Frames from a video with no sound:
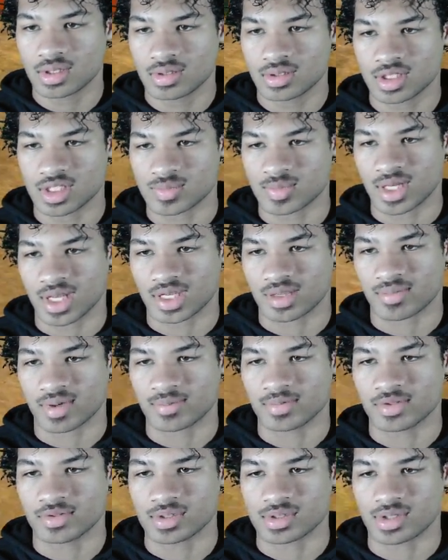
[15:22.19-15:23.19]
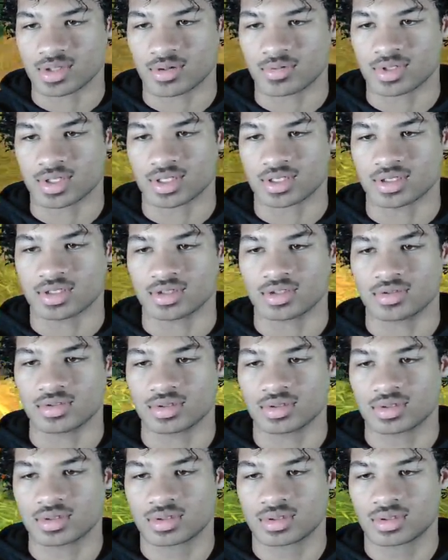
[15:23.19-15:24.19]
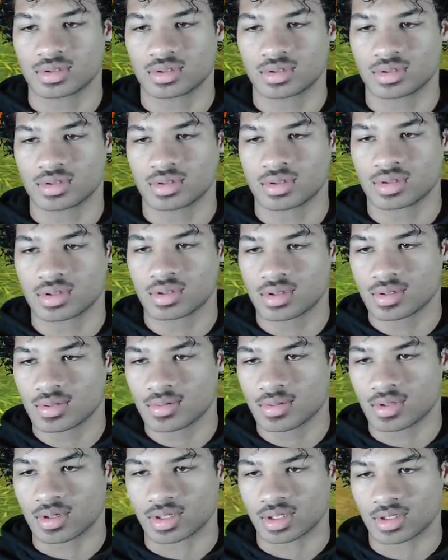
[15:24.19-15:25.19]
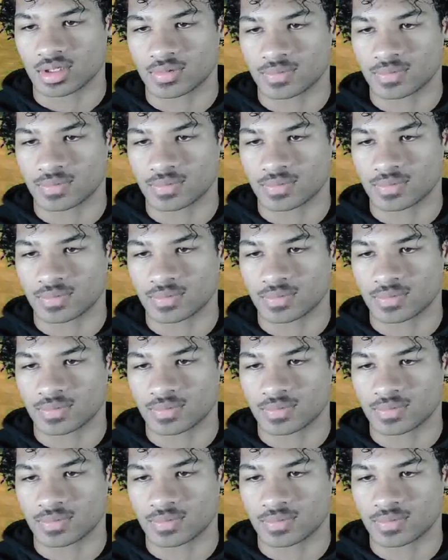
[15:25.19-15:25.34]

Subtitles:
He's blocking the move, so he can do it. Okay.